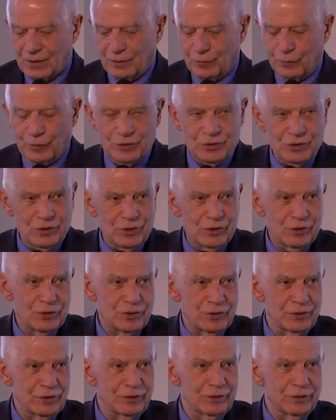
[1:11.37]
which
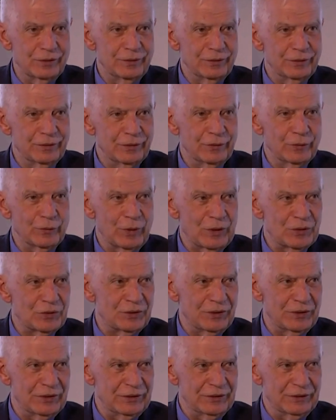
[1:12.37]
is the, the
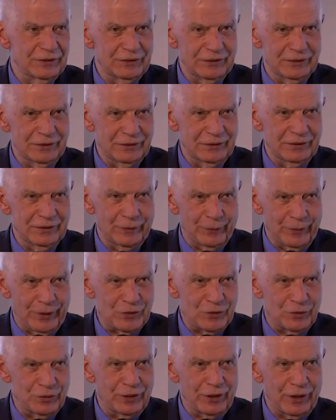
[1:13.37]
Russia
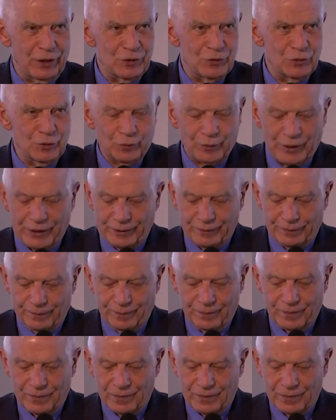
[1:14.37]
aggression against Ukraine.